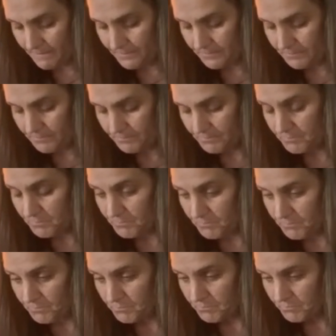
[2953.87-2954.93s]

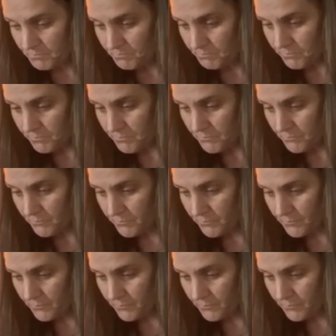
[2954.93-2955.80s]
No one is speaking in this clip.